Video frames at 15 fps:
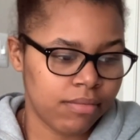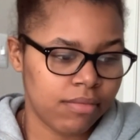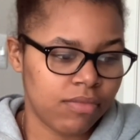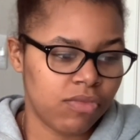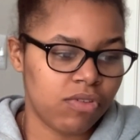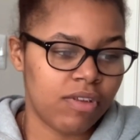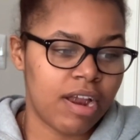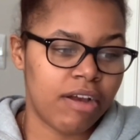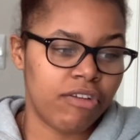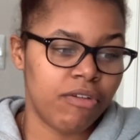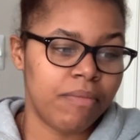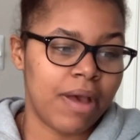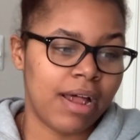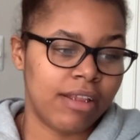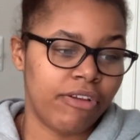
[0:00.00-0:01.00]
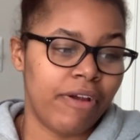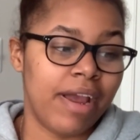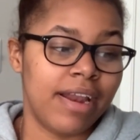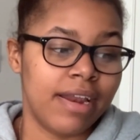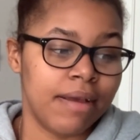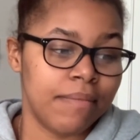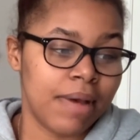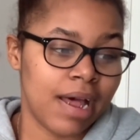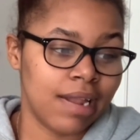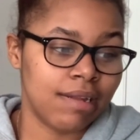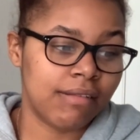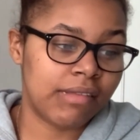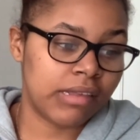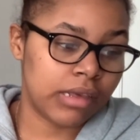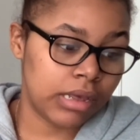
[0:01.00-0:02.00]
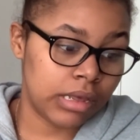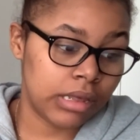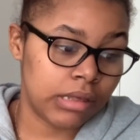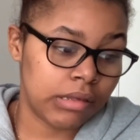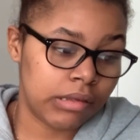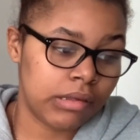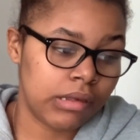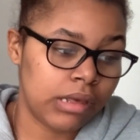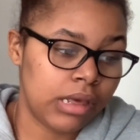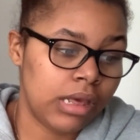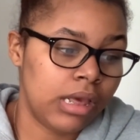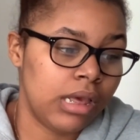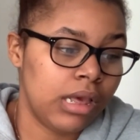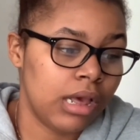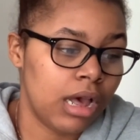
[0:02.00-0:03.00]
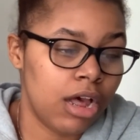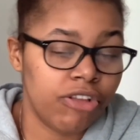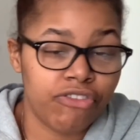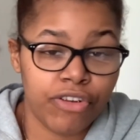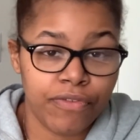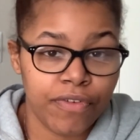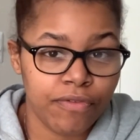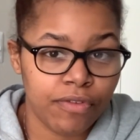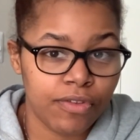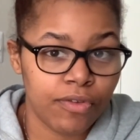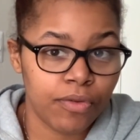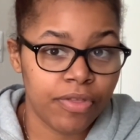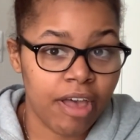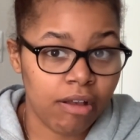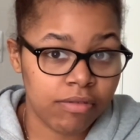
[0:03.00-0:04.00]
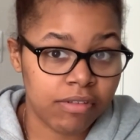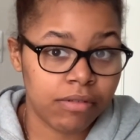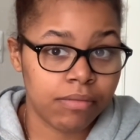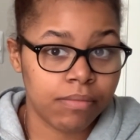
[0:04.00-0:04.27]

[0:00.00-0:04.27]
So now your ending balance is 152,000.